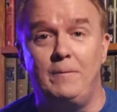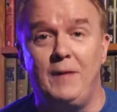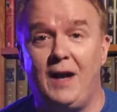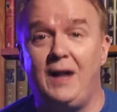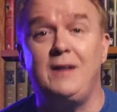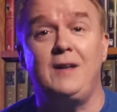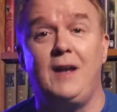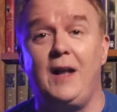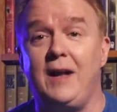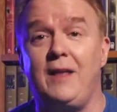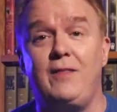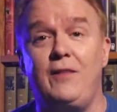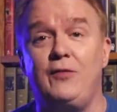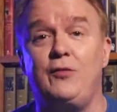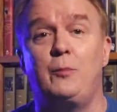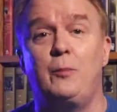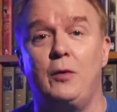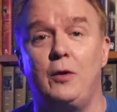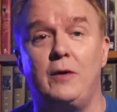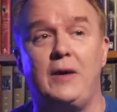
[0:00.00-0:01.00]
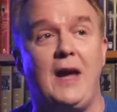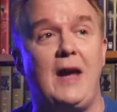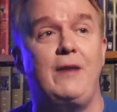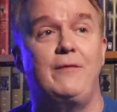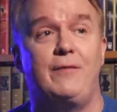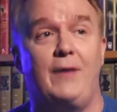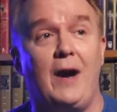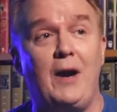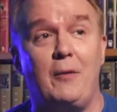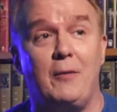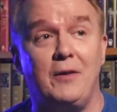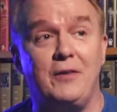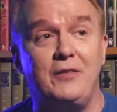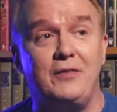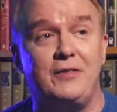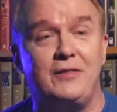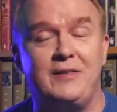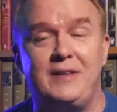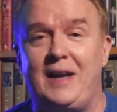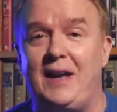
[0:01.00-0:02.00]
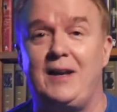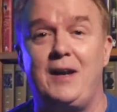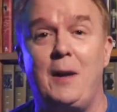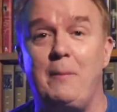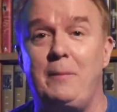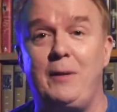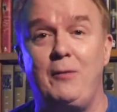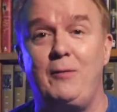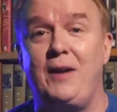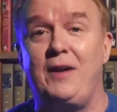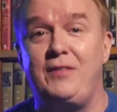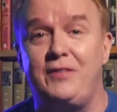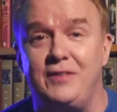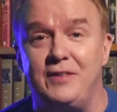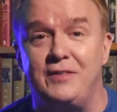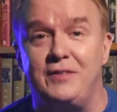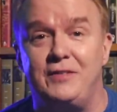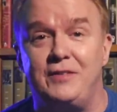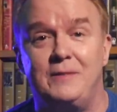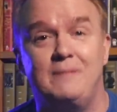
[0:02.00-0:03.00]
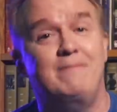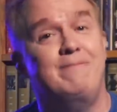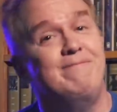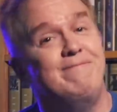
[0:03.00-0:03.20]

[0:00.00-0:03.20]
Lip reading: Unlike this book, a virus cannot be racist.